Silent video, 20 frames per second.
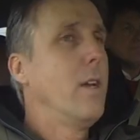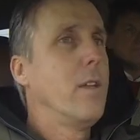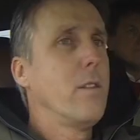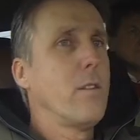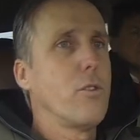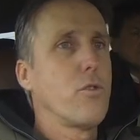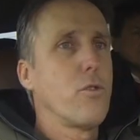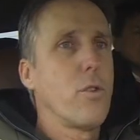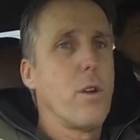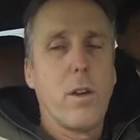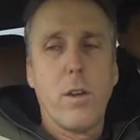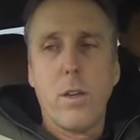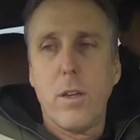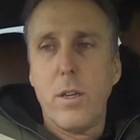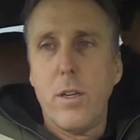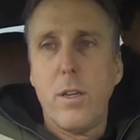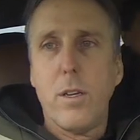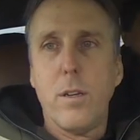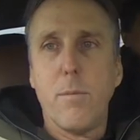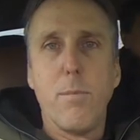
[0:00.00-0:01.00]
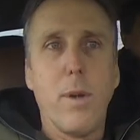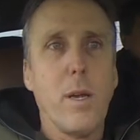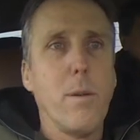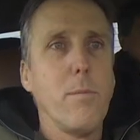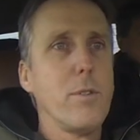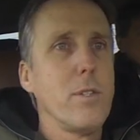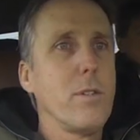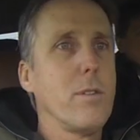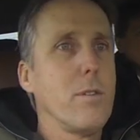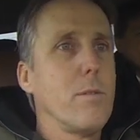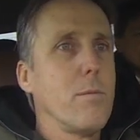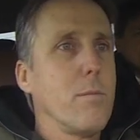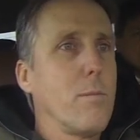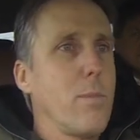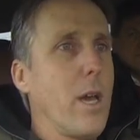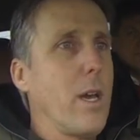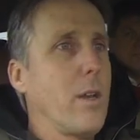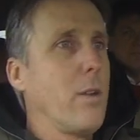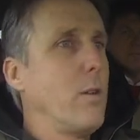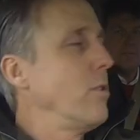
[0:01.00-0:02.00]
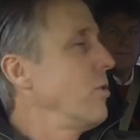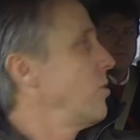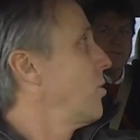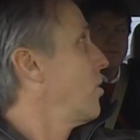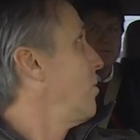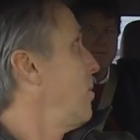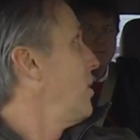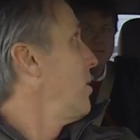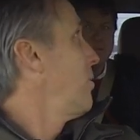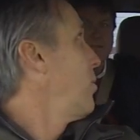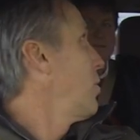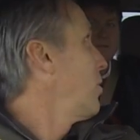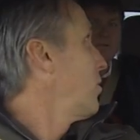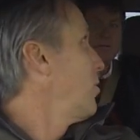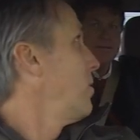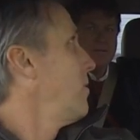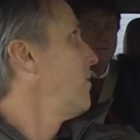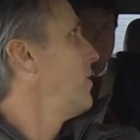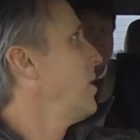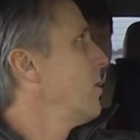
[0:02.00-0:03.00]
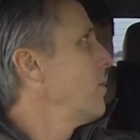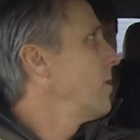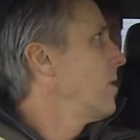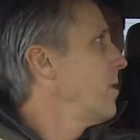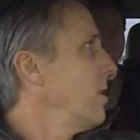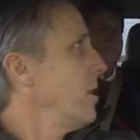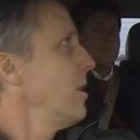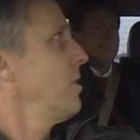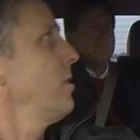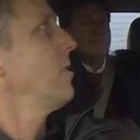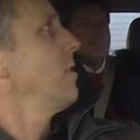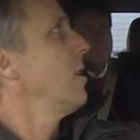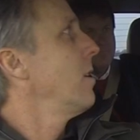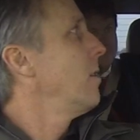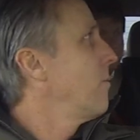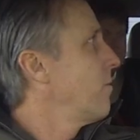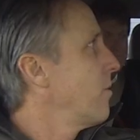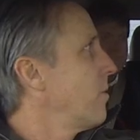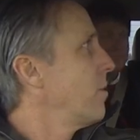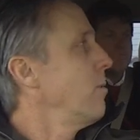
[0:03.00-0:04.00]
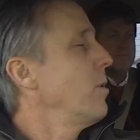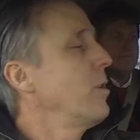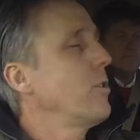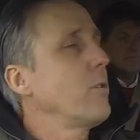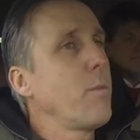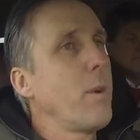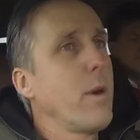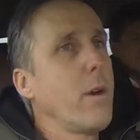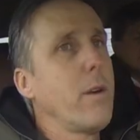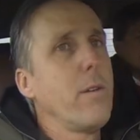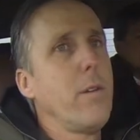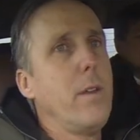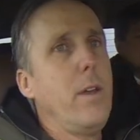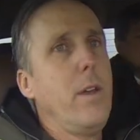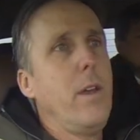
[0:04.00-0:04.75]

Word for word: The truck uh, bumps and potholes are a bit more severe than this uh, for the most part.